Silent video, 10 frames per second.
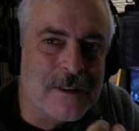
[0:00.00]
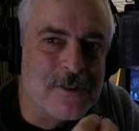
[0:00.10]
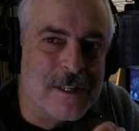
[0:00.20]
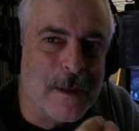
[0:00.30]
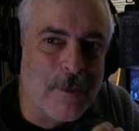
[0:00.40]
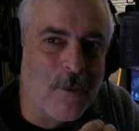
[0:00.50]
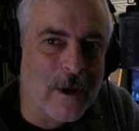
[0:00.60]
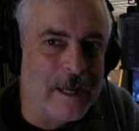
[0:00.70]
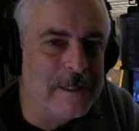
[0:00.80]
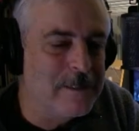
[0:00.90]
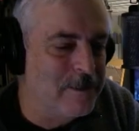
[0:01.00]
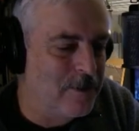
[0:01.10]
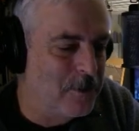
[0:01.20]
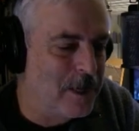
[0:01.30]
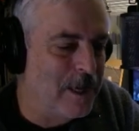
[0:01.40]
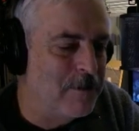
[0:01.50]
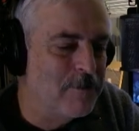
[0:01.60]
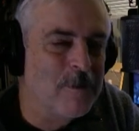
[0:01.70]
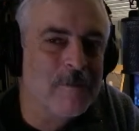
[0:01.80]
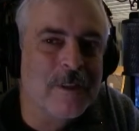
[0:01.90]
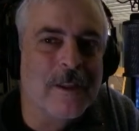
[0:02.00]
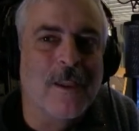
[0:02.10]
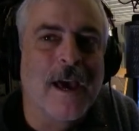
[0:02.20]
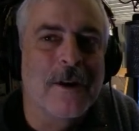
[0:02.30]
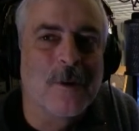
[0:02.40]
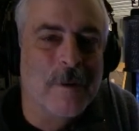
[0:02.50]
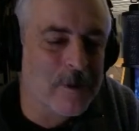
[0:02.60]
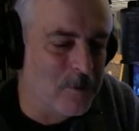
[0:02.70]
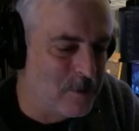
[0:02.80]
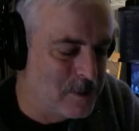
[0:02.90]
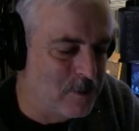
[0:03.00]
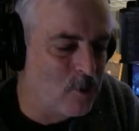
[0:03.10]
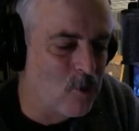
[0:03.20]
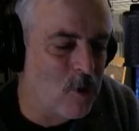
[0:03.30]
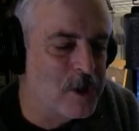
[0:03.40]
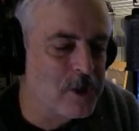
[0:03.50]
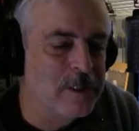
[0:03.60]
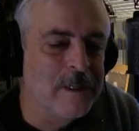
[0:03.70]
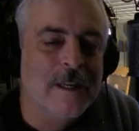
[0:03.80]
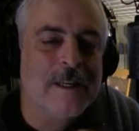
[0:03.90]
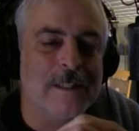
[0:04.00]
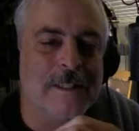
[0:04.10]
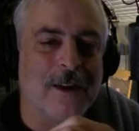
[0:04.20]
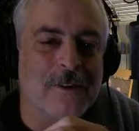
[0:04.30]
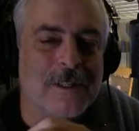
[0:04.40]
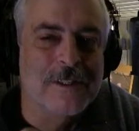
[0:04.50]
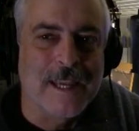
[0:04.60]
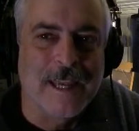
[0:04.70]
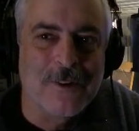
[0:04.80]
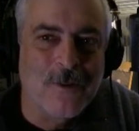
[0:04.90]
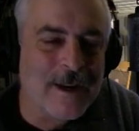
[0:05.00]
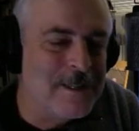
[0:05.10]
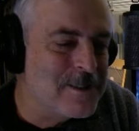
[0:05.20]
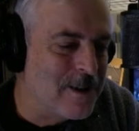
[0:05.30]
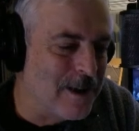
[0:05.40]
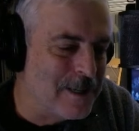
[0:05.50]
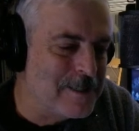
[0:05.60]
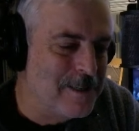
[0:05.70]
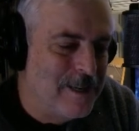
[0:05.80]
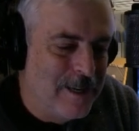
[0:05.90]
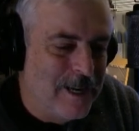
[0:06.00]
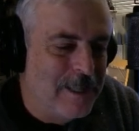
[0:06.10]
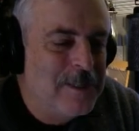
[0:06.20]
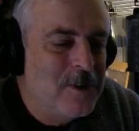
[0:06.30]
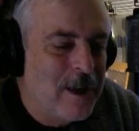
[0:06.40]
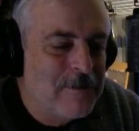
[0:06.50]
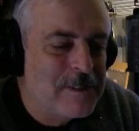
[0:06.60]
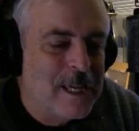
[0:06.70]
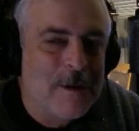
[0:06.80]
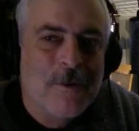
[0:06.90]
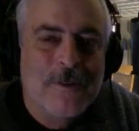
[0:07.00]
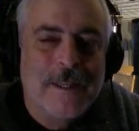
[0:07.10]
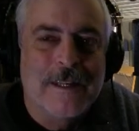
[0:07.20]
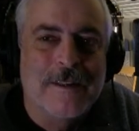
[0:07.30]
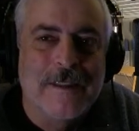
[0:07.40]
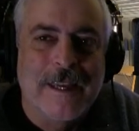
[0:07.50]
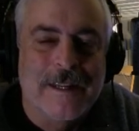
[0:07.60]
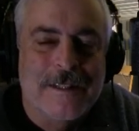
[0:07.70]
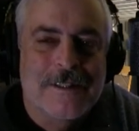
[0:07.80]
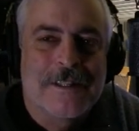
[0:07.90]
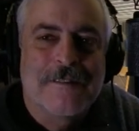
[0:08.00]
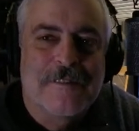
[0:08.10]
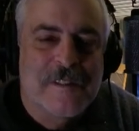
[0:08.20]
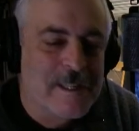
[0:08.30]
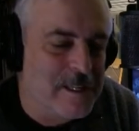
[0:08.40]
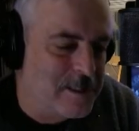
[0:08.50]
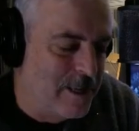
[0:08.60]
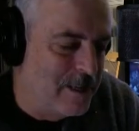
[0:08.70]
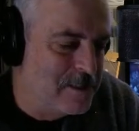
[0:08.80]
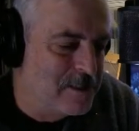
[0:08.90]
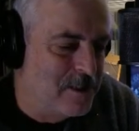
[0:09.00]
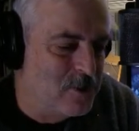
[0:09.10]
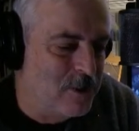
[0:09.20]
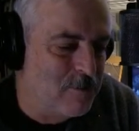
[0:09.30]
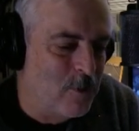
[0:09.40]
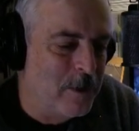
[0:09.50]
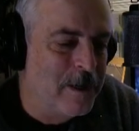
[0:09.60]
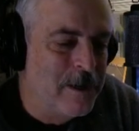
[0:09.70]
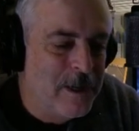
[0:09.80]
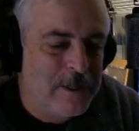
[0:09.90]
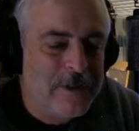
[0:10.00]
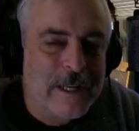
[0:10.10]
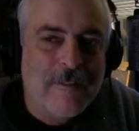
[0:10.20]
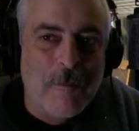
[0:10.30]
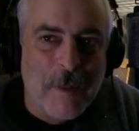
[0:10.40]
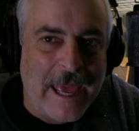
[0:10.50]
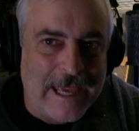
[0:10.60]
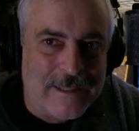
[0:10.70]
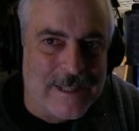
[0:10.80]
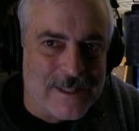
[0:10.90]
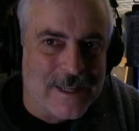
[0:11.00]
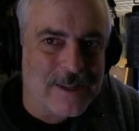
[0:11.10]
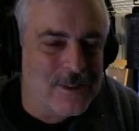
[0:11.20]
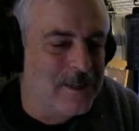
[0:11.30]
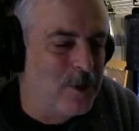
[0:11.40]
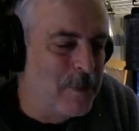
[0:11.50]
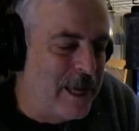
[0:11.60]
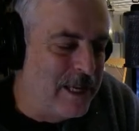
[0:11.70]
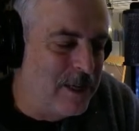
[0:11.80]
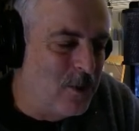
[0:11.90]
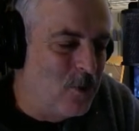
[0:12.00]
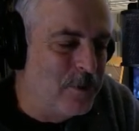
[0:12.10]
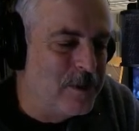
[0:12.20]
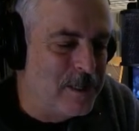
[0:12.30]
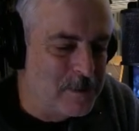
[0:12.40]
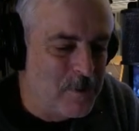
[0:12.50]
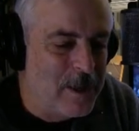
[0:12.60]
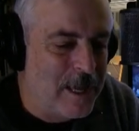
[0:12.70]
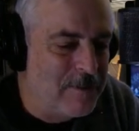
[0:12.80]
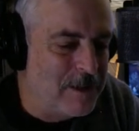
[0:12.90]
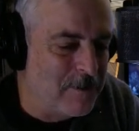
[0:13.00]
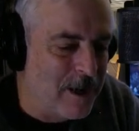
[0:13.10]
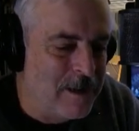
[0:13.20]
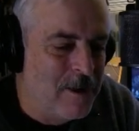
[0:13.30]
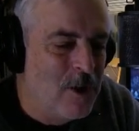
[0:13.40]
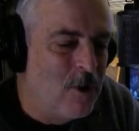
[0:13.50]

to separate, okay, from the lighter minerals. You crush it down to sand grain size, and then you have a table that sifts these things essentially for you. You can even pan these things like you're panning gold. It's pretty heavy, right?